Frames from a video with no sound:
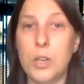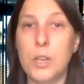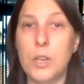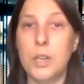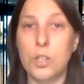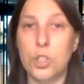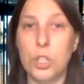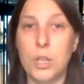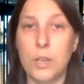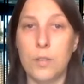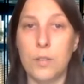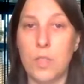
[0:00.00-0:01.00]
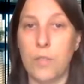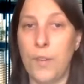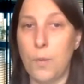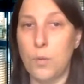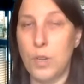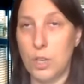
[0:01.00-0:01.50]
an initiative that the
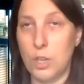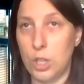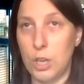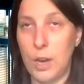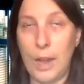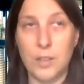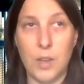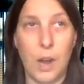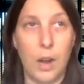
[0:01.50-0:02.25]
foundation has